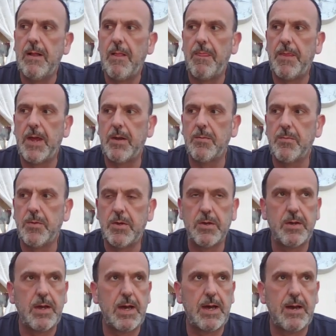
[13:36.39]
Then I'm going to
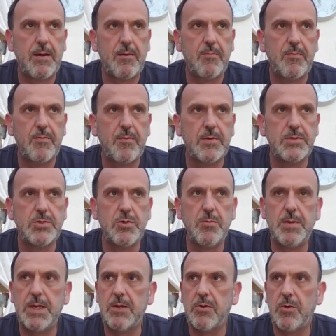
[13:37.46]
have zooming
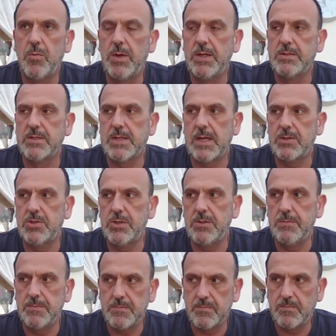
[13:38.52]
in on a weird statue
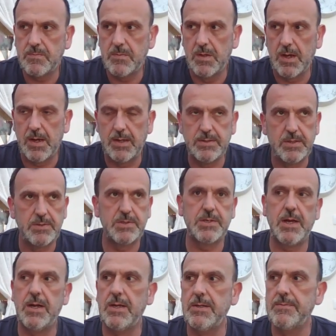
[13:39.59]
that is
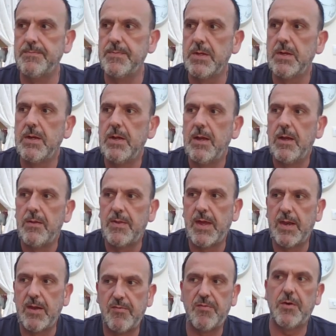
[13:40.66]
unsettling. Then
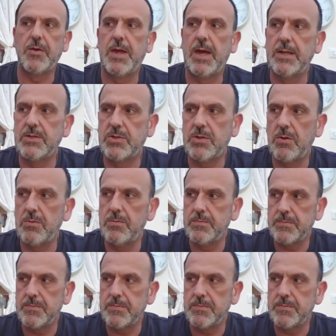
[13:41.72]
they find the headstone,